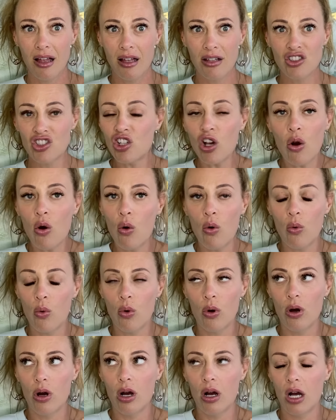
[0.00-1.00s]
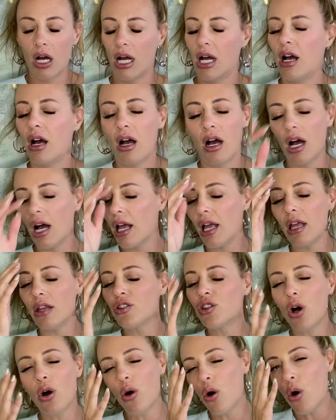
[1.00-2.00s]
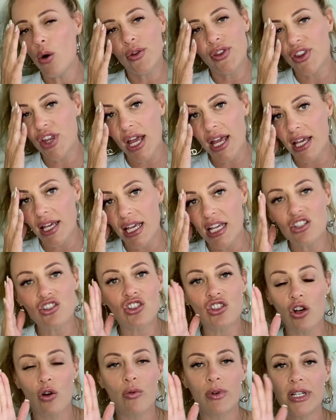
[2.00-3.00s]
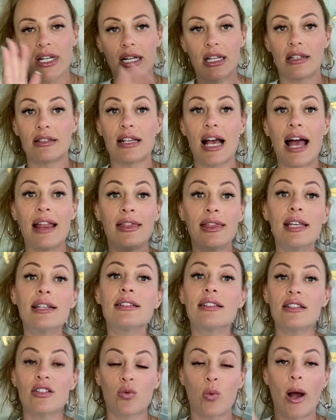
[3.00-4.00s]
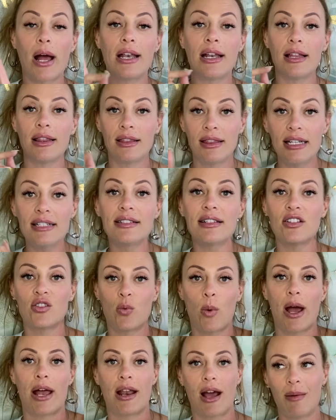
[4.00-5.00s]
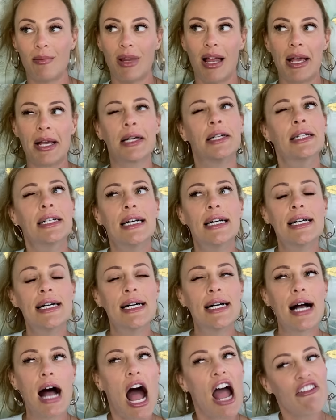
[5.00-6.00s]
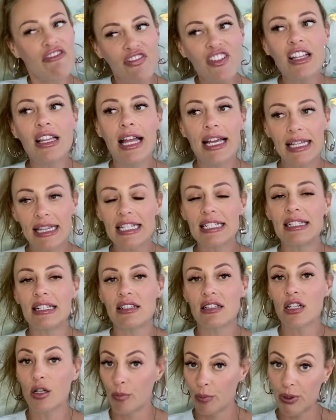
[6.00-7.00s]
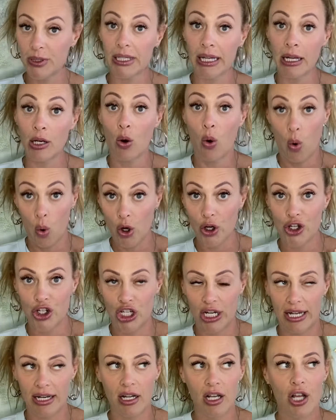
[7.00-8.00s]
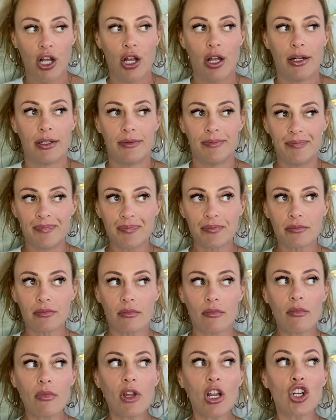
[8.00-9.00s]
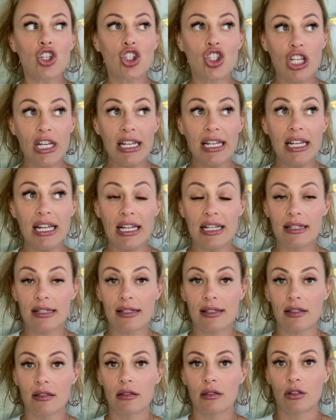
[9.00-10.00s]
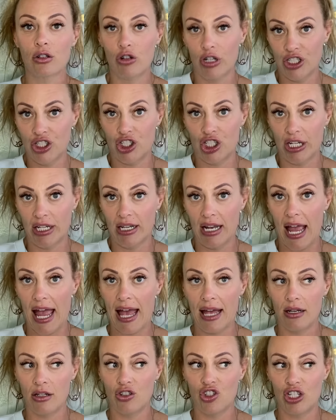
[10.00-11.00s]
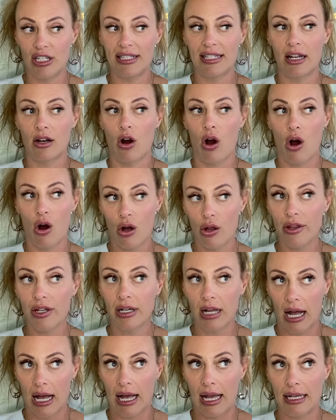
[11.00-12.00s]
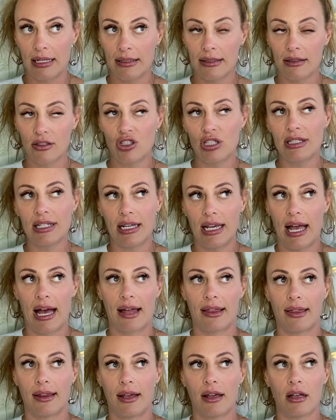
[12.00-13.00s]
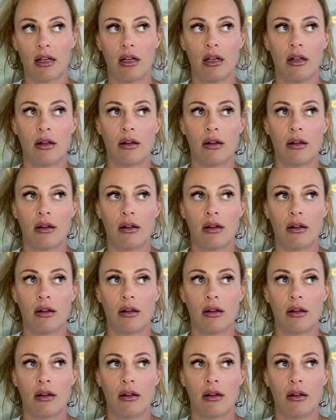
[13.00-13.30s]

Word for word: So the whole thing is so ridiculous. And this is when, this is when I'm like, I feel like this is complete horseshit. She is Christian, and she said all the guys, she's like Catholic,